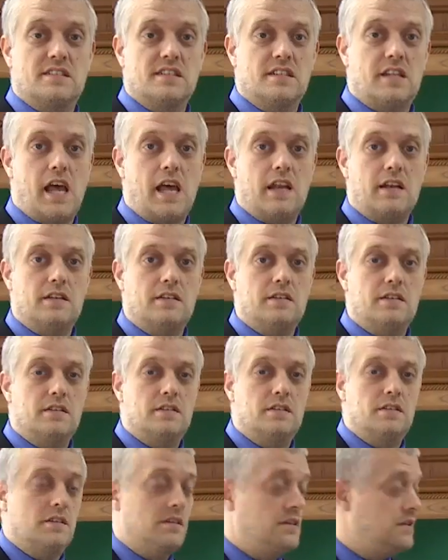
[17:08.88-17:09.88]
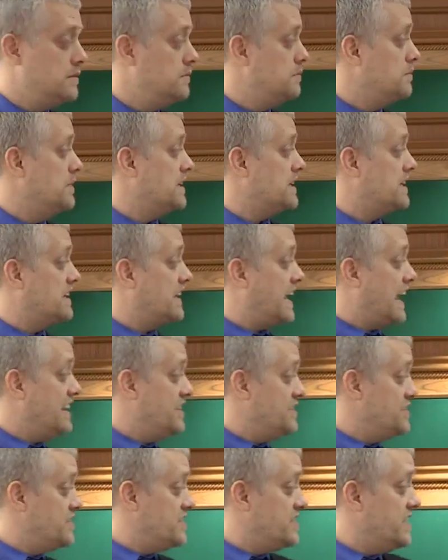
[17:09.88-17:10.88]
see that. But
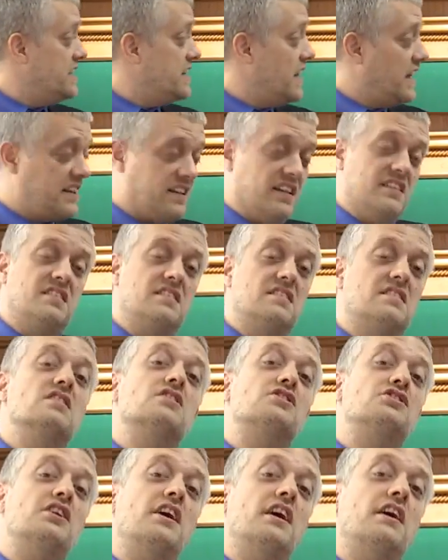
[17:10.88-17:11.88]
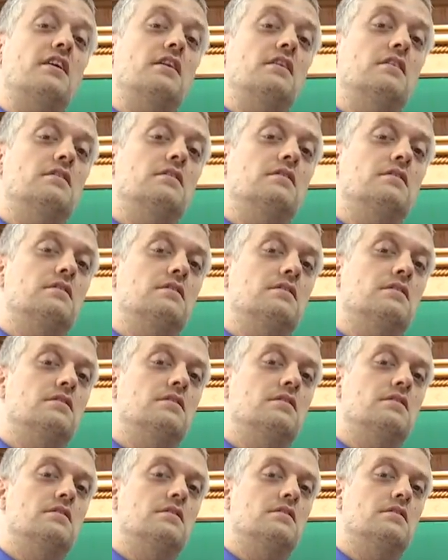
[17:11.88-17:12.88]
can you see that this is a chair?
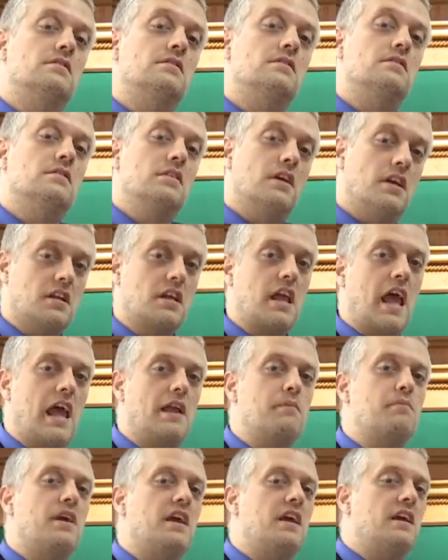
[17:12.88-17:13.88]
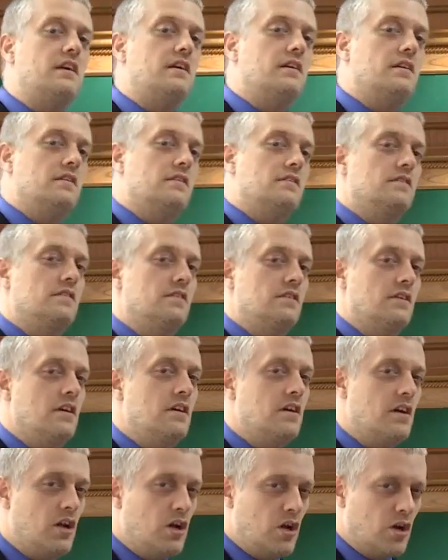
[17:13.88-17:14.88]
It can be.
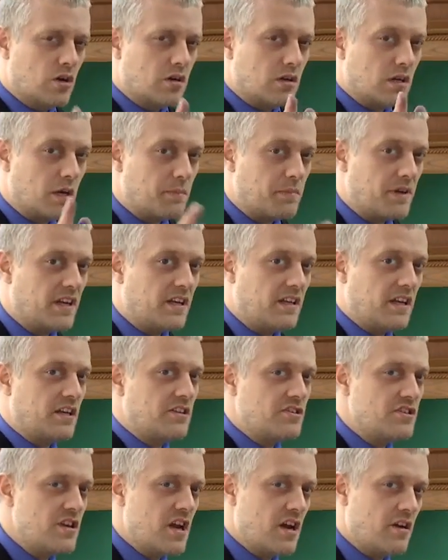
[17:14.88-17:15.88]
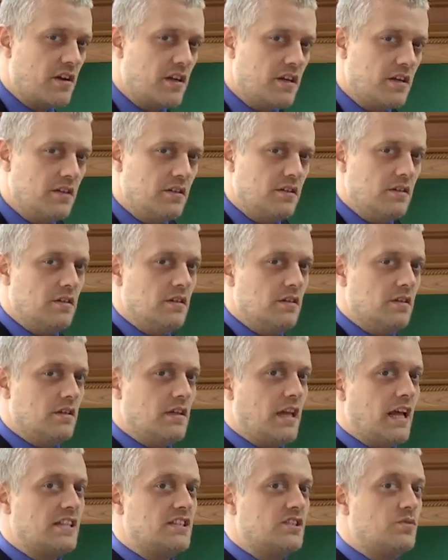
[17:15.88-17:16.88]
Look it up in a dictionary.
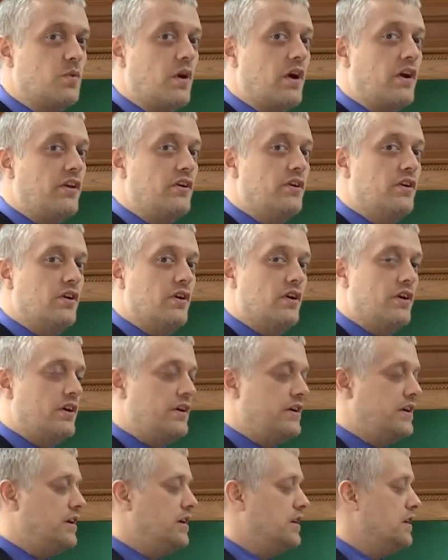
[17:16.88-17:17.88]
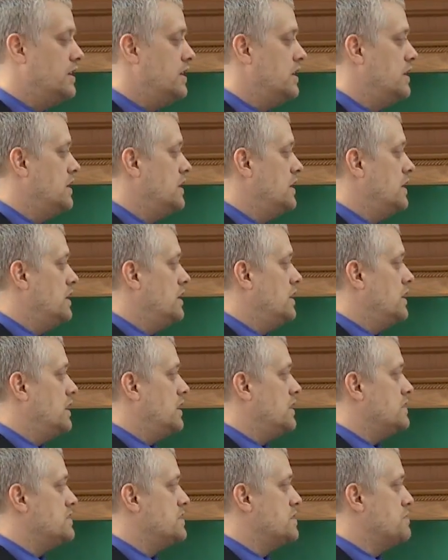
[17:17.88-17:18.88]
That's where you learn
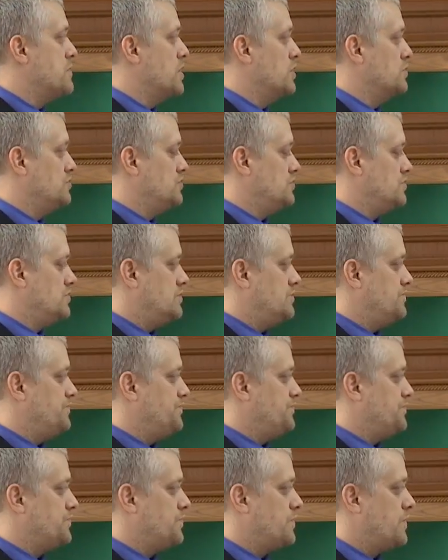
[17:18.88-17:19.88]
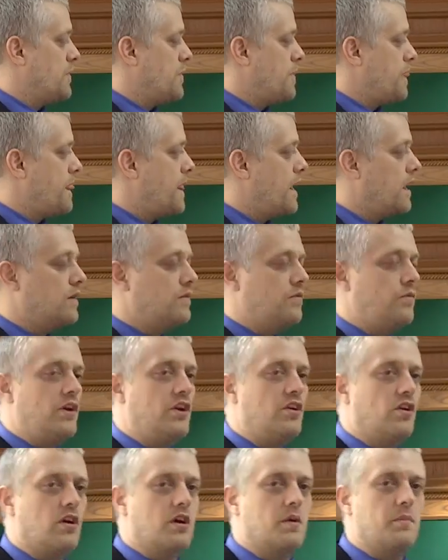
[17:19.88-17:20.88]
the most.
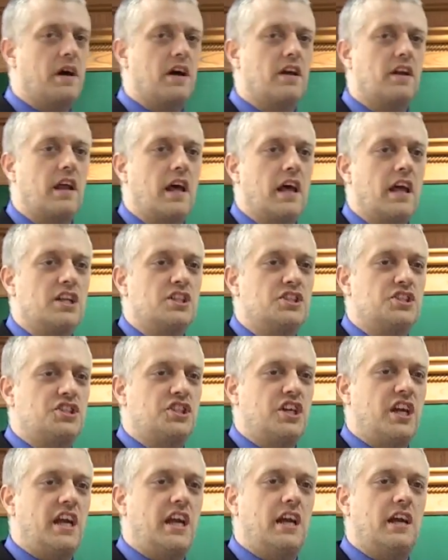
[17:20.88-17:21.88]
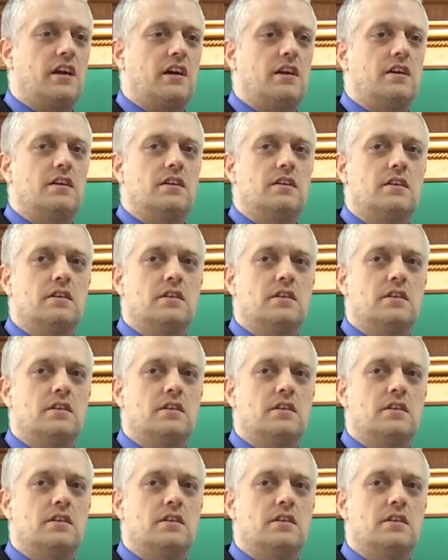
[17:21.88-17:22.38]
We talk about a chair